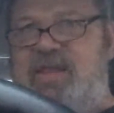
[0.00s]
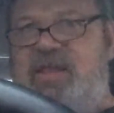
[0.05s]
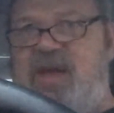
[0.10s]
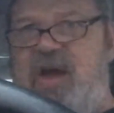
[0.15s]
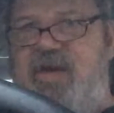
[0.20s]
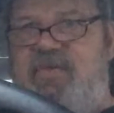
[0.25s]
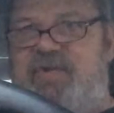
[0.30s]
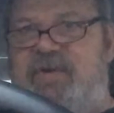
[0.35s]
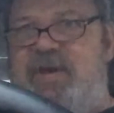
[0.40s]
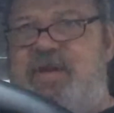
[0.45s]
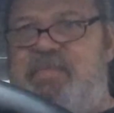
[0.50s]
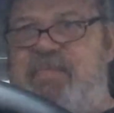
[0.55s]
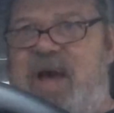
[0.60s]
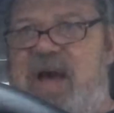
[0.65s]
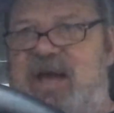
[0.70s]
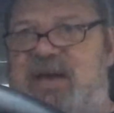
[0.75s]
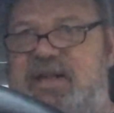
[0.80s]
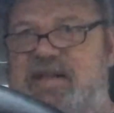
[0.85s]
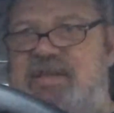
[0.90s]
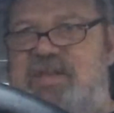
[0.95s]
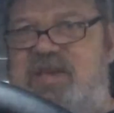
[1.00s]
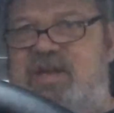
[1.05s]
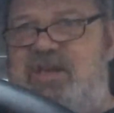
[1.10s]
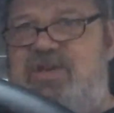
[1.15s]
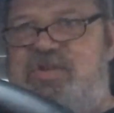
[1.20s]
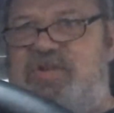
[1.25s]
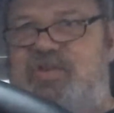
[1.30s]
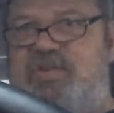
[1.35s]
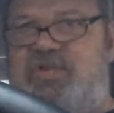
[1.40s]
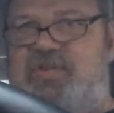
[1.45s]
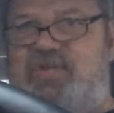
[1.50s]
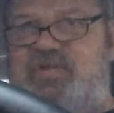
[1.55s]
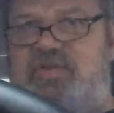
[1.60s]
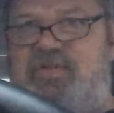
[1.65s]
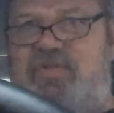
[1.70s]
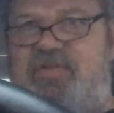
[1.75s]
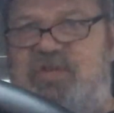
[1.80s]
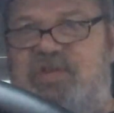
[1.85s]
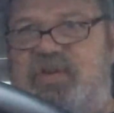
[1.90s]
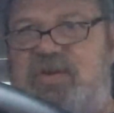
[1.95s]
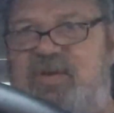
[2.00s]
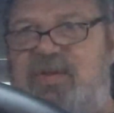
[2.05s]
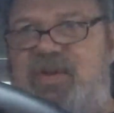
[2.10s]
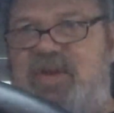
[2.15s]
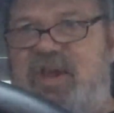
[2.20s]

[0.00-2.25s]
the governing body teaches.